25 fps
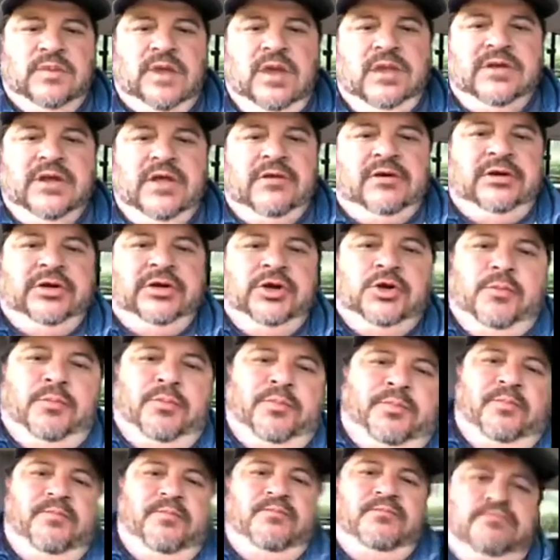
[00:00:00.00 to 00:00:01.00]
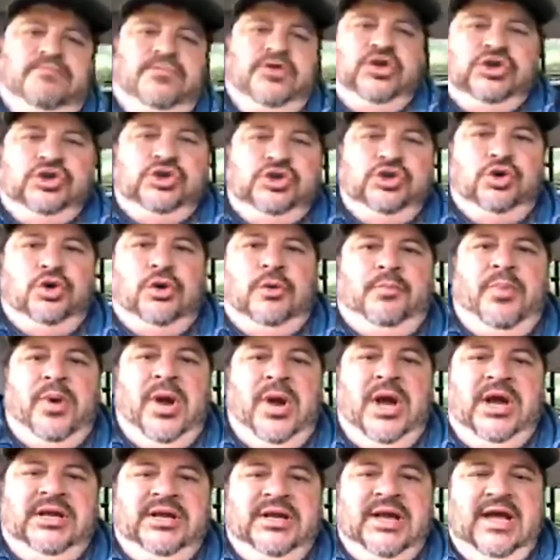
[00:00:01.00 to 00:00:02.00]
Another little short
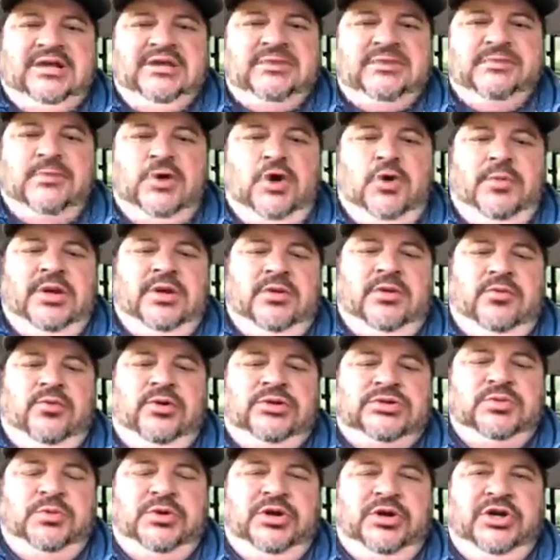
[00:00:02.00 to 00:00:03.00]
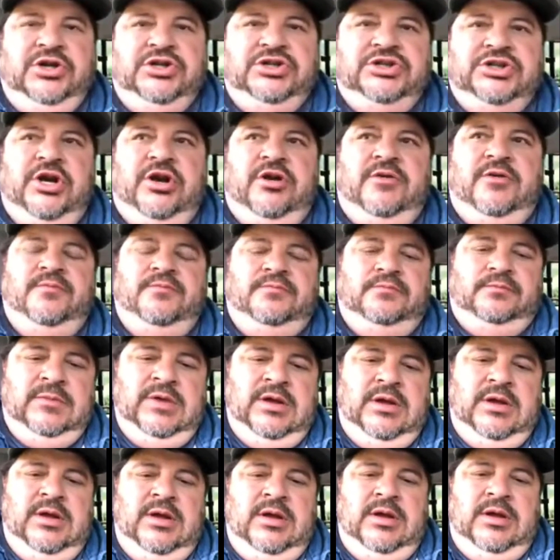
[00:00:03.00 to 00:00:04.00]
podcast moment, which we're going to share.
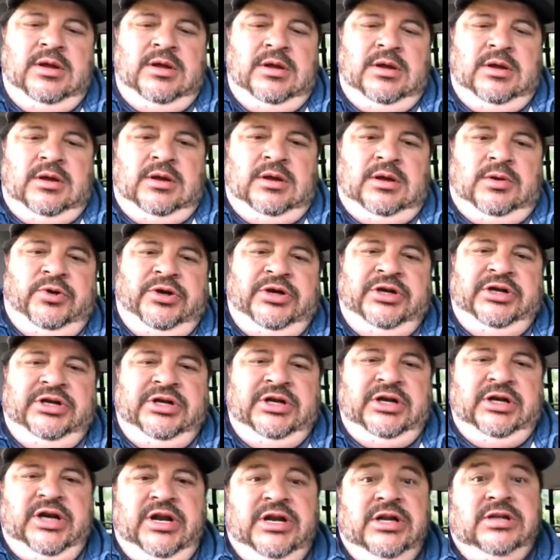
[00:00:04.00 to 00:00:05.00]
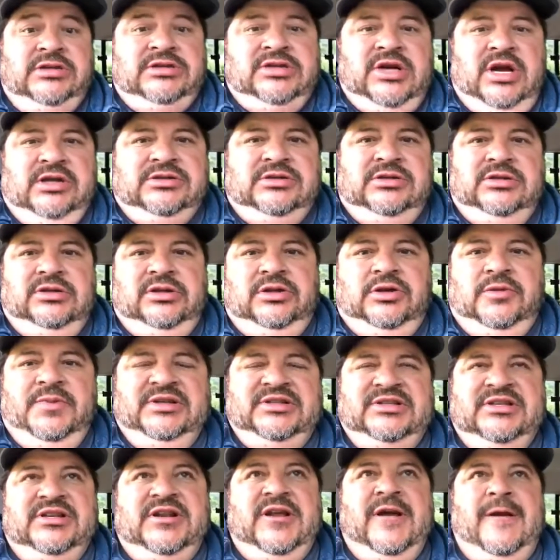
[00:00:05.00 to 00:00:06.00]
I wanted to kind of talk to you a little
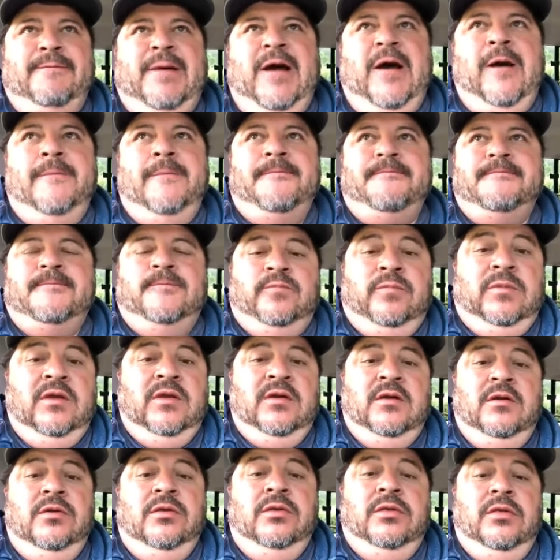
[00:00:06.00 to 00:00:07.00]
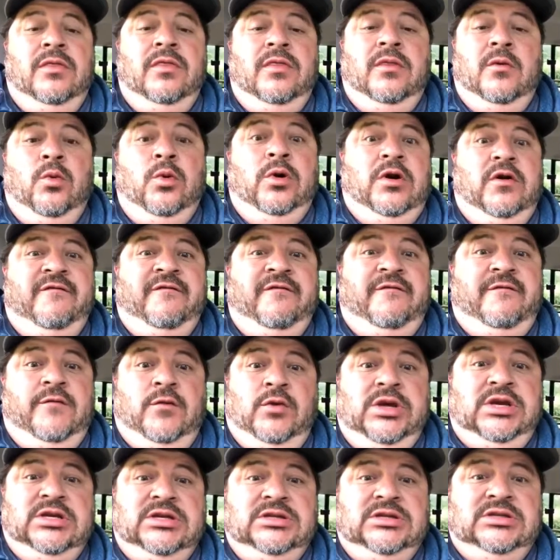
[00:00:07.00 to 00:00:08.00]
bit today about the word
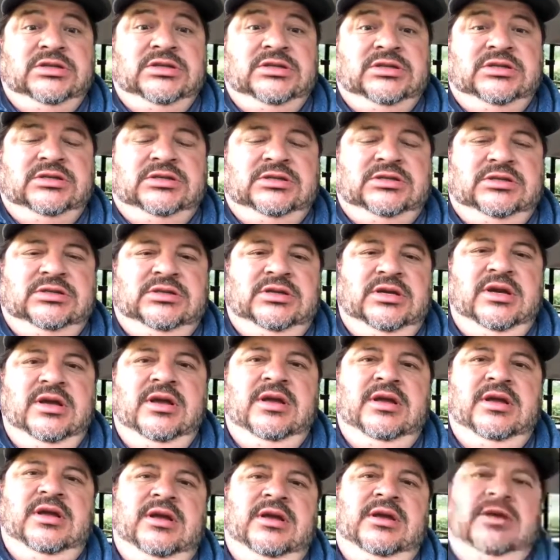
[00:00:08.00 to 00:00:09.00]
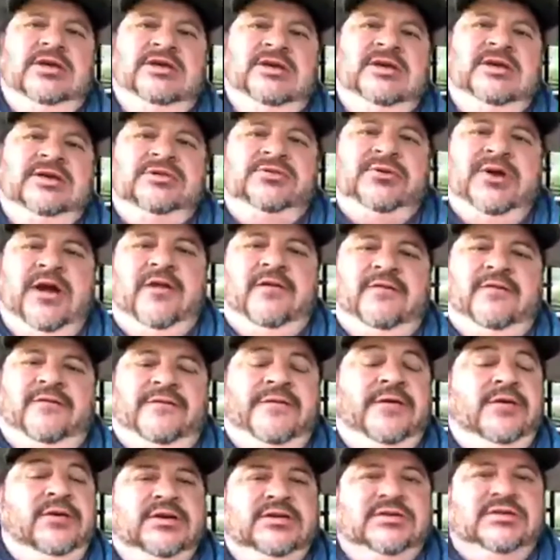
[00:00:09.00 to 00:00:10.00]
focus. That's right,
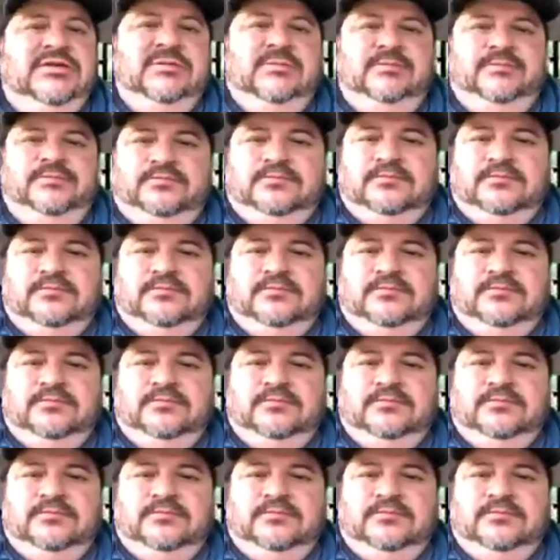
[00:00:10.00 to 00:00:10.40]
focus.